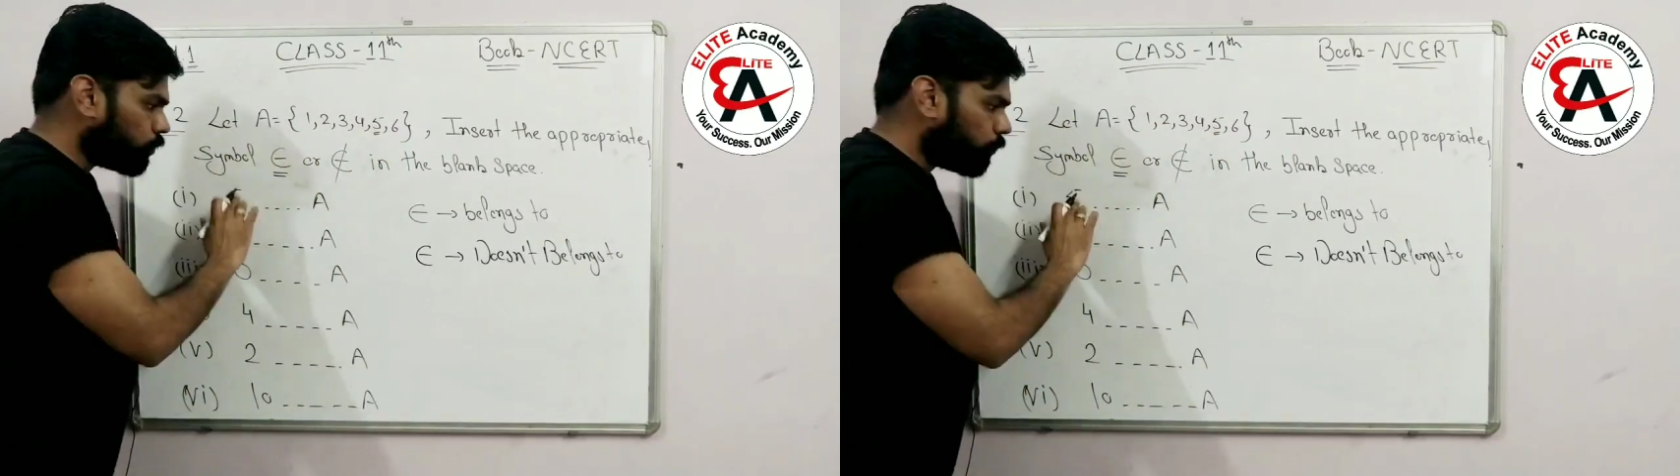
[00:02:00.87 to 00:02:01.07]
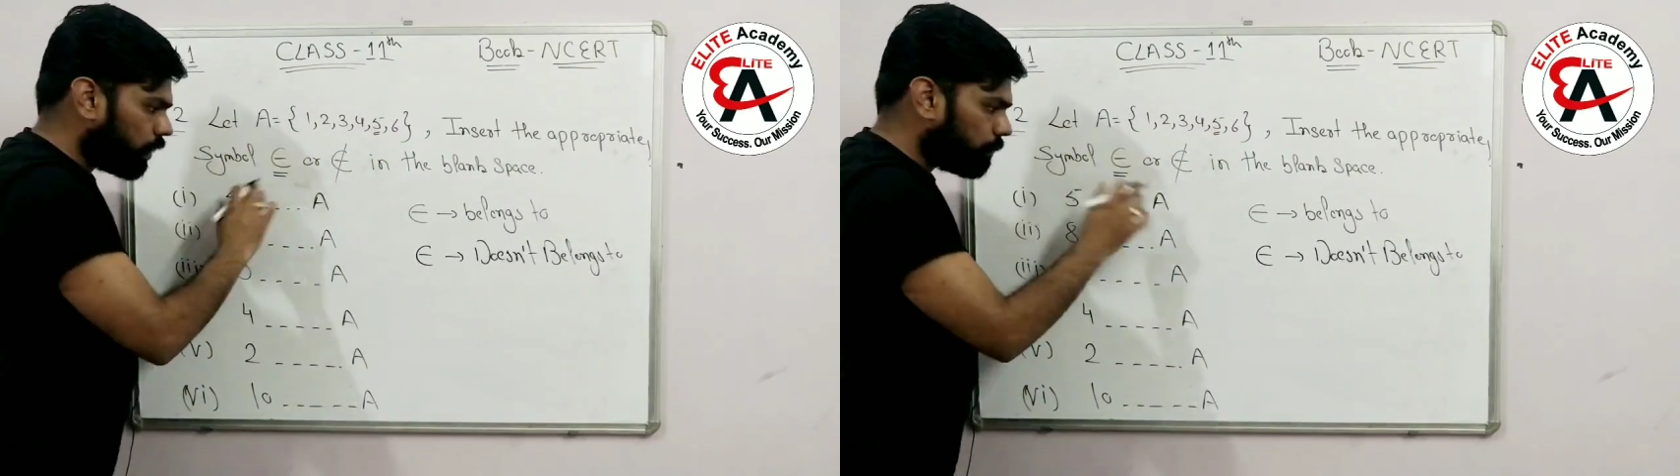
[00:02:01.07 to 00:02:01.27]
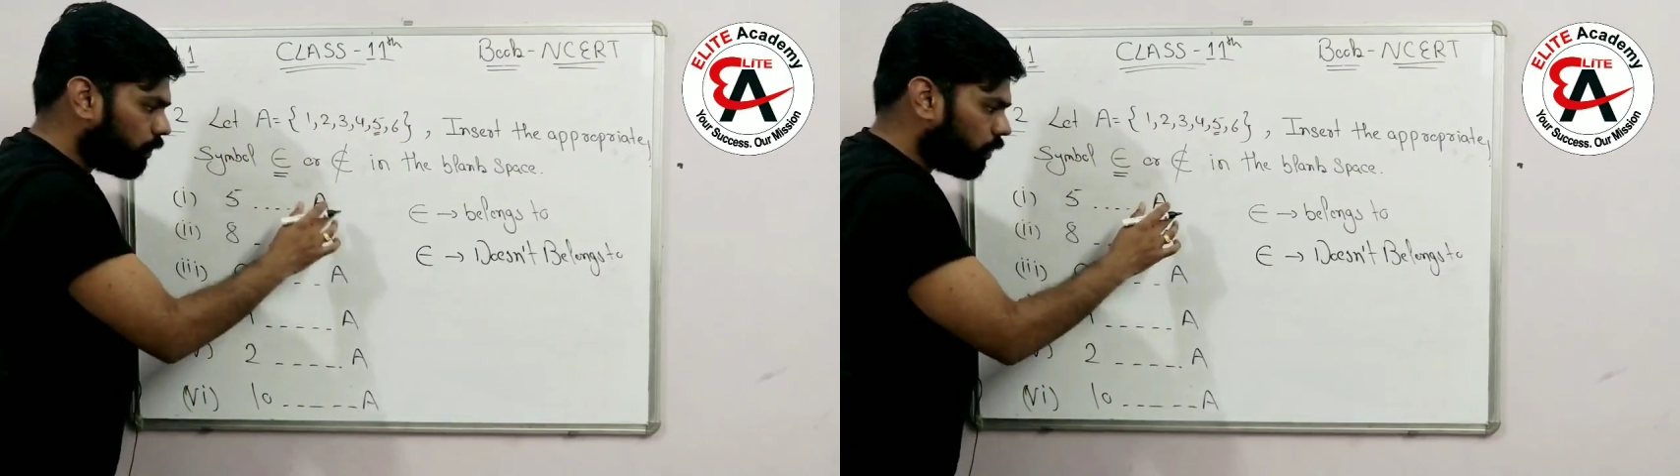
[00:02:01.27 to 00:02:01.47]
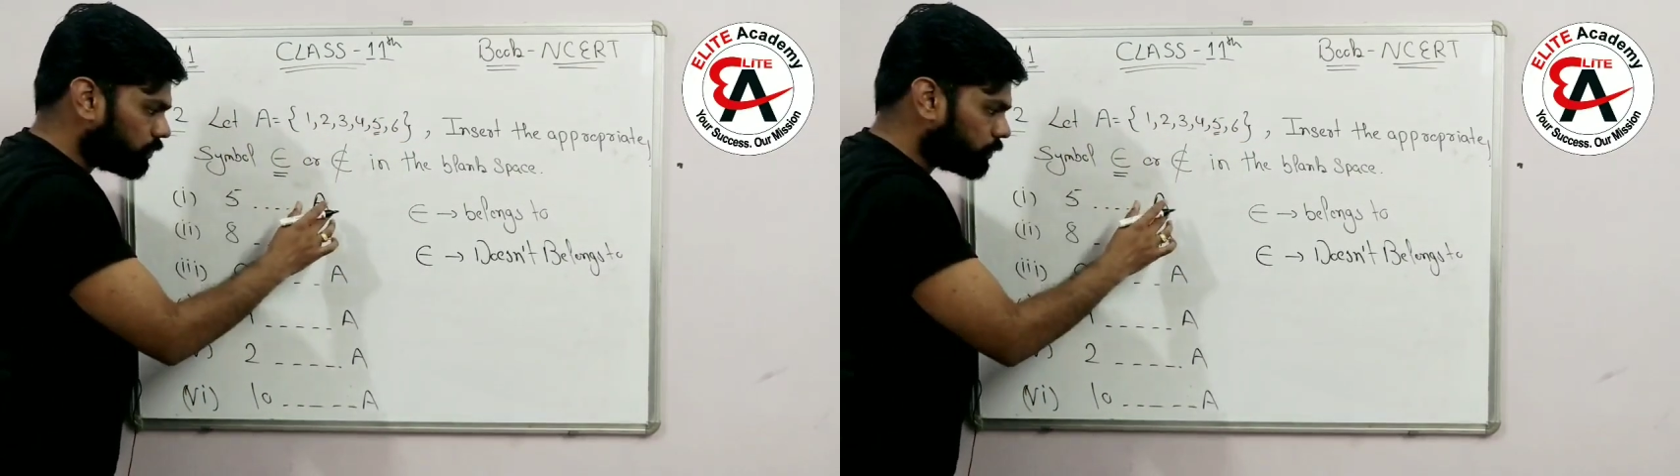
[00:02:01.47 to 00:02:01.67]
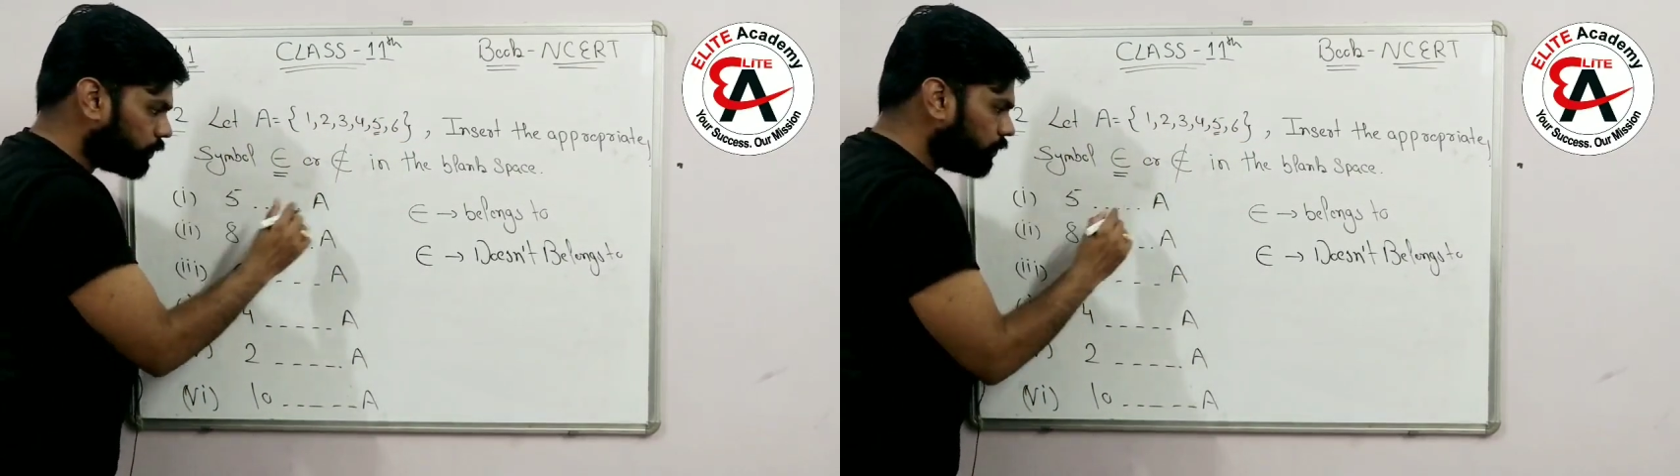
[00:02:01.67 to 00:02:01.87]
so 5
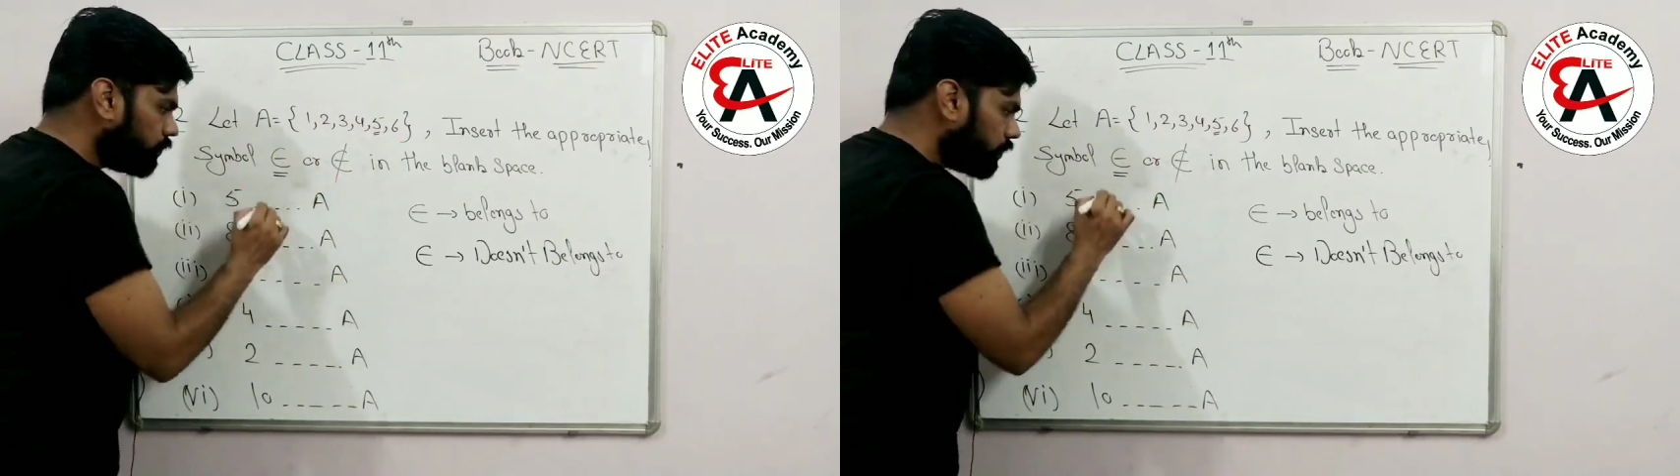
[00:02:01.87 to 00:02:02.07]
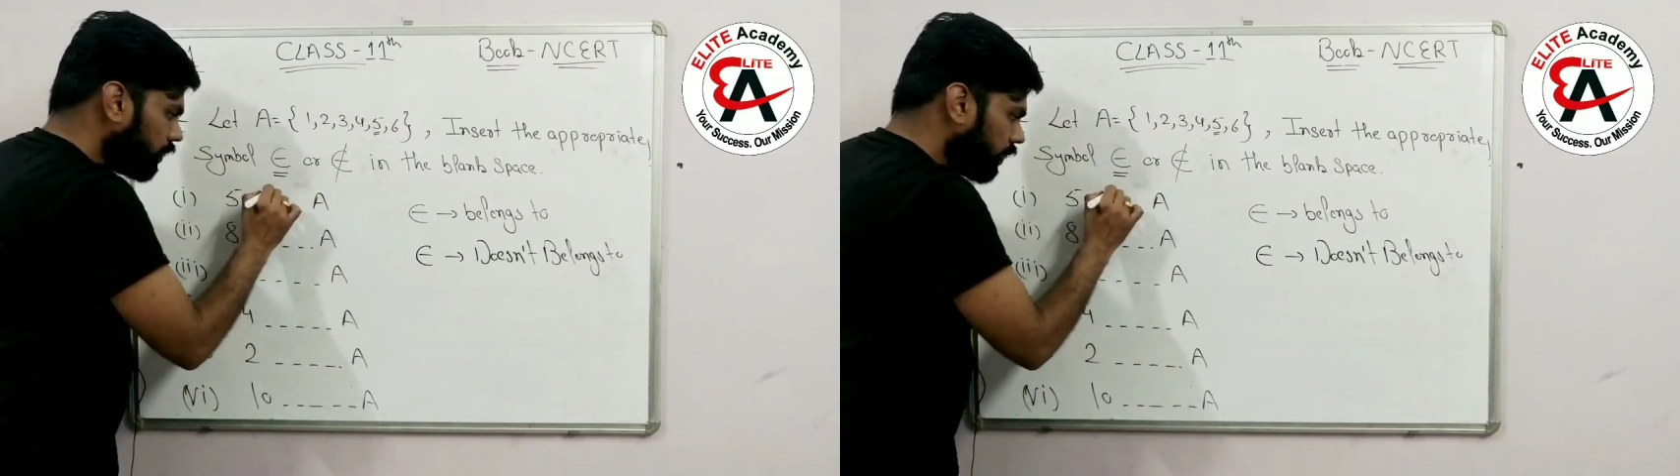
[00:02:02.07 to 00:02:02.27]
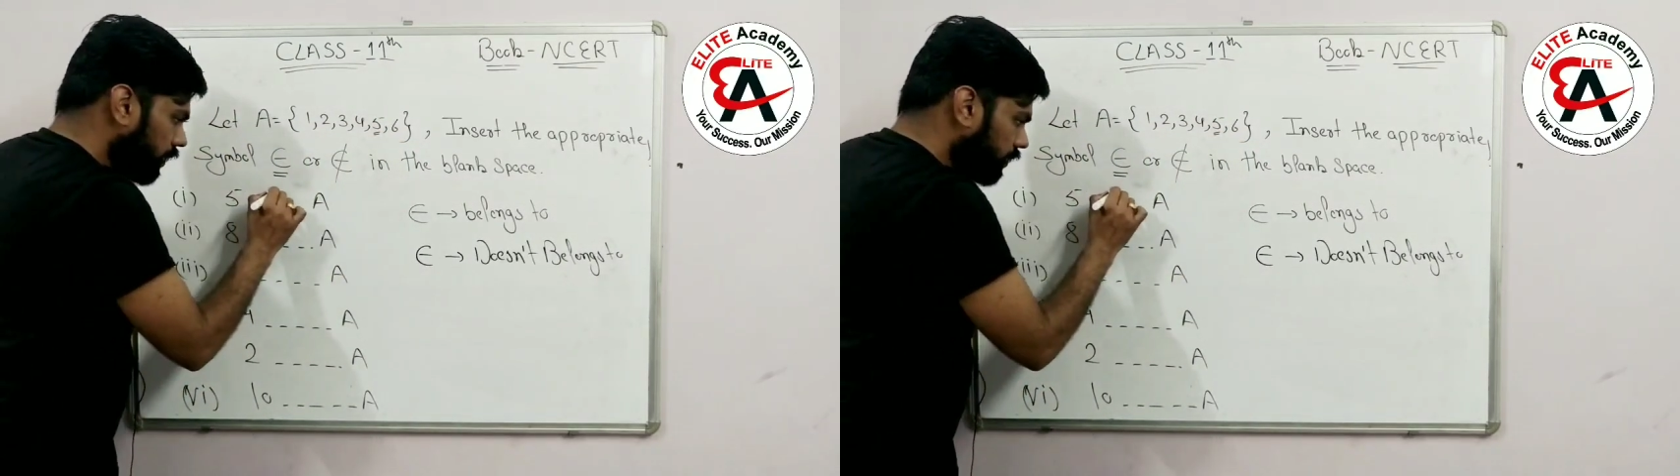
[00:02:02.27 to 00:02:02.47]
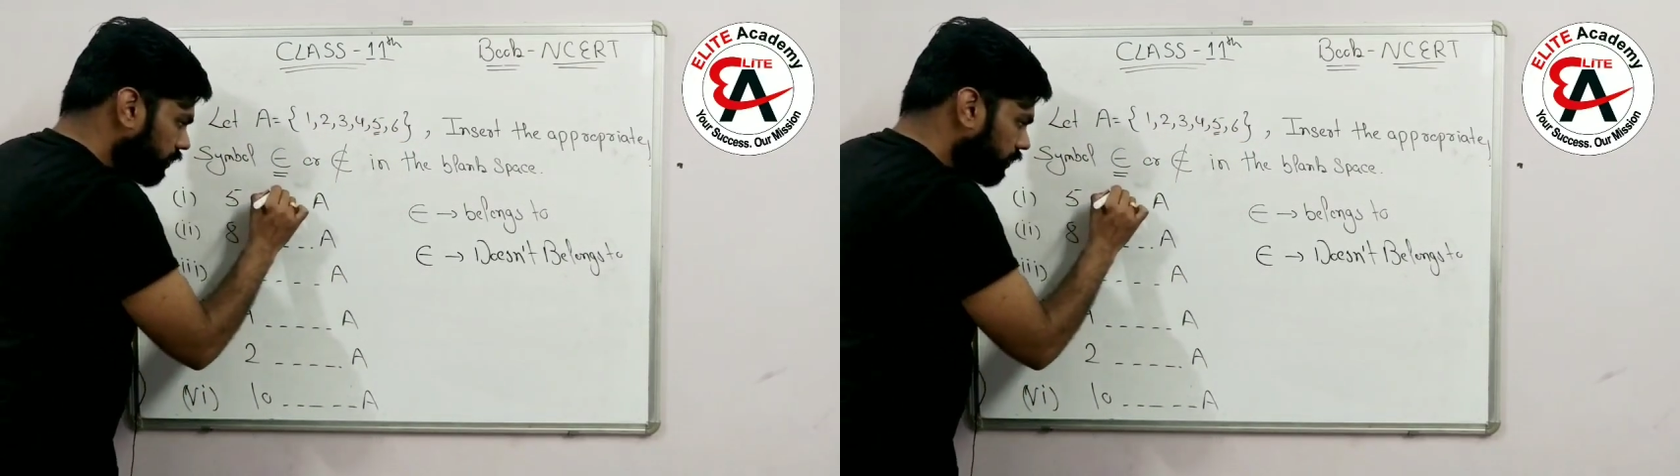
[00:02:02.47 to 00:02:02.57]
belongs to A.